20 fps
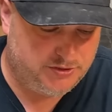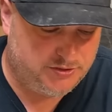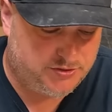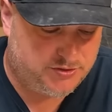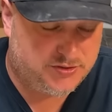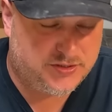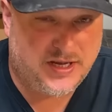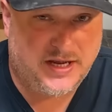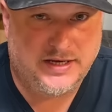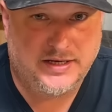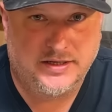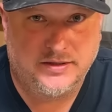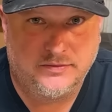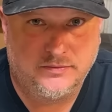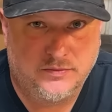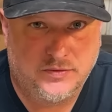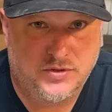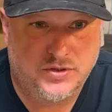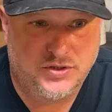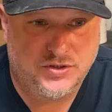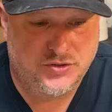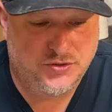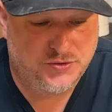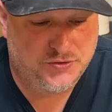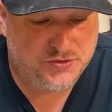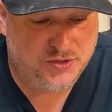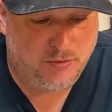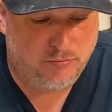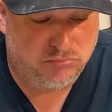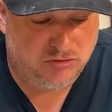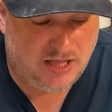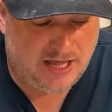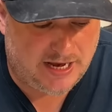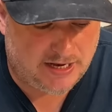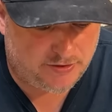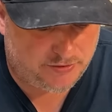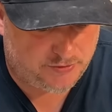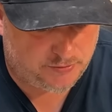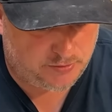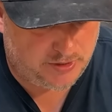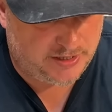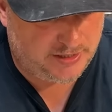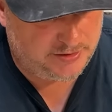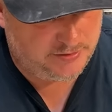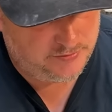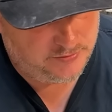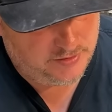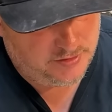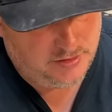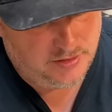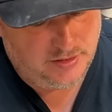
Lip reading: decided to use a black thread.